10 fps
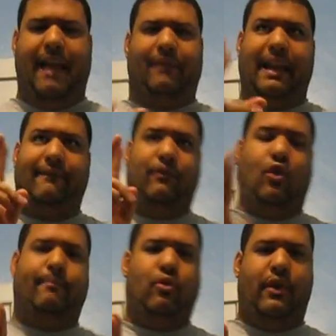like
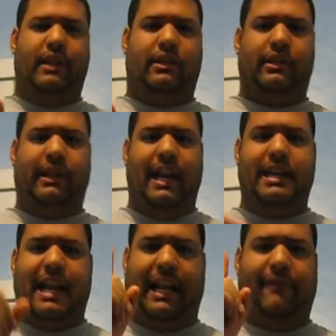4 points, because again,
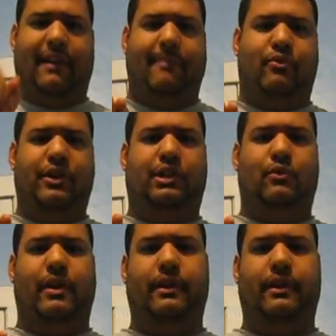you gotta get 5 points to win.